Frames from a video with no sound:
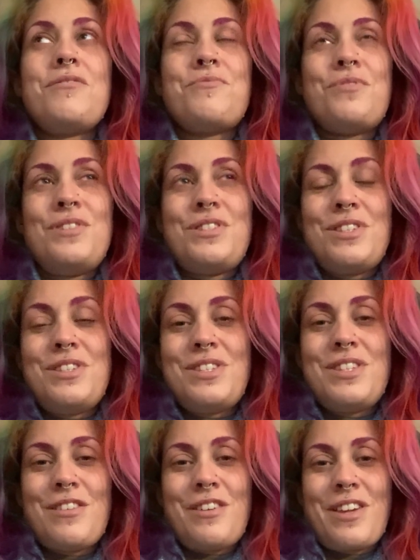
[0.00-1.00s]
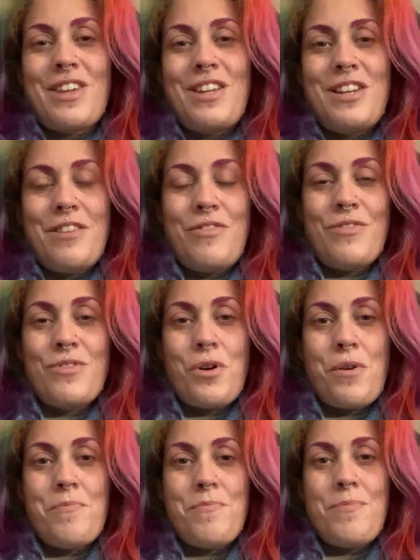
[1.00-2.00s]
for instance, like, if you've
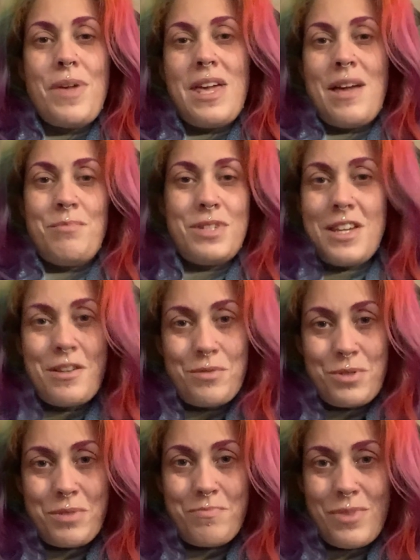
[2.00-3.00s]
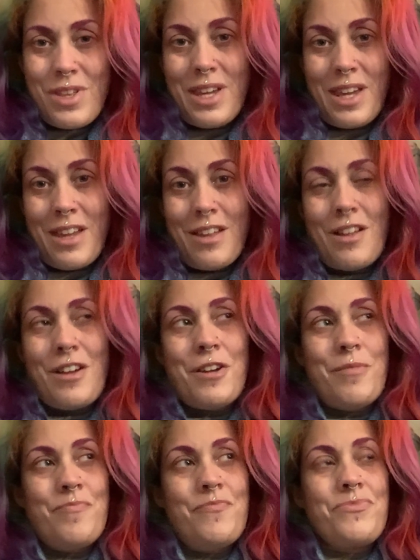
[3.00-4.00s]
got PMT or something,
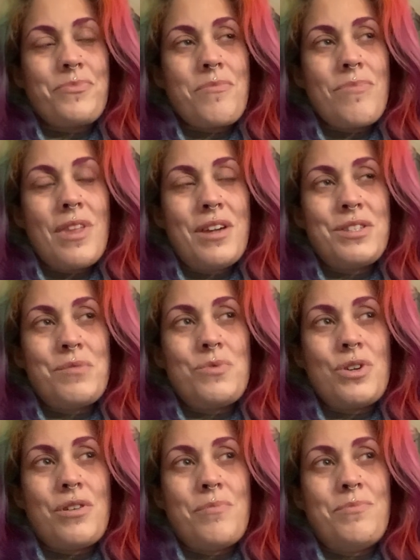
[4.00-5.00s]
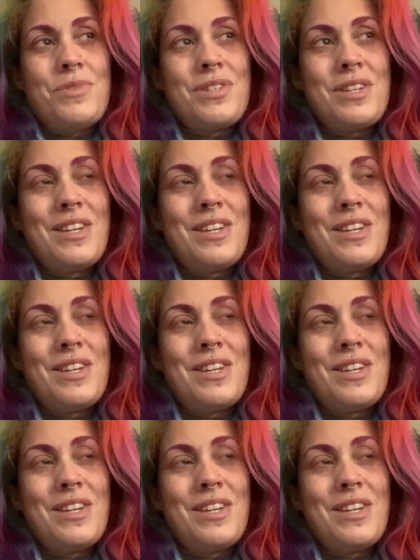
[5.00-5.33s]
sometimes